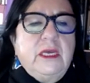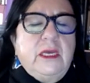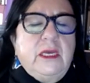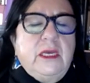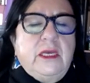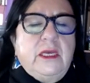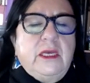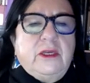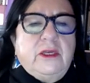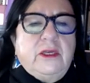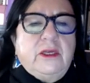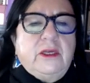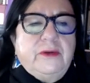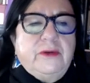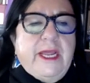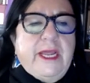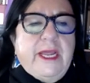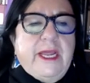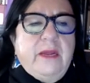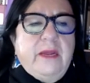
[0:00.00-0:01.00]
Your
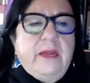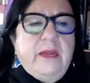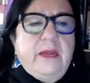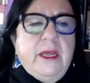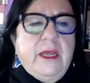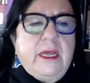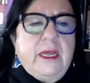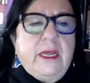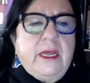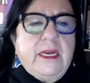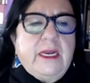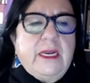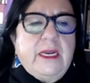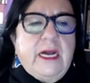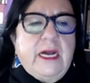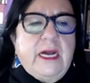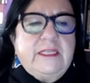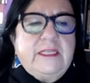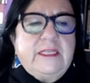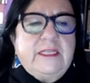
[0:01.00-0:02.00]
name and
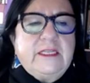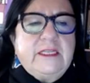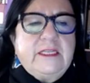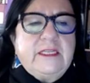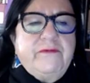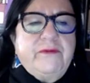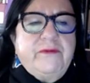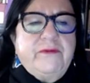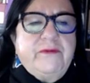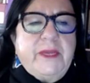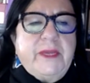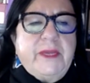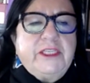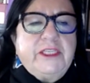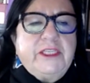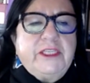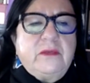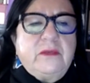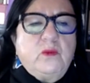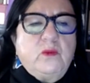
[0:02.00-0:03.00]
contact
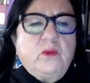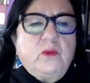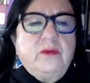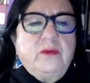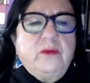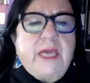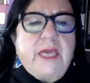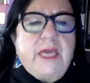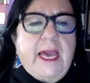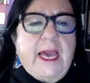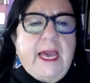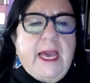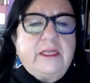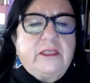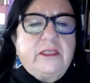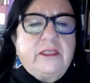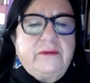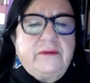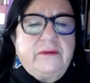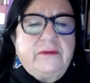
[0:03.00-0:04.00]
information will be added
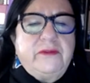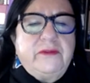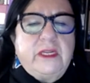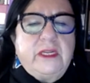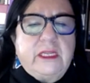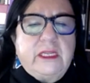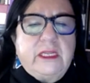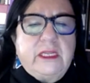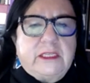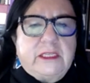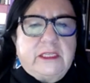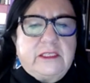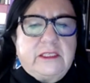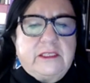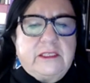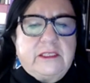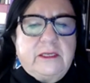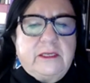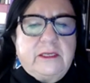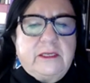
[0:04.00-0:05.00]
to the list.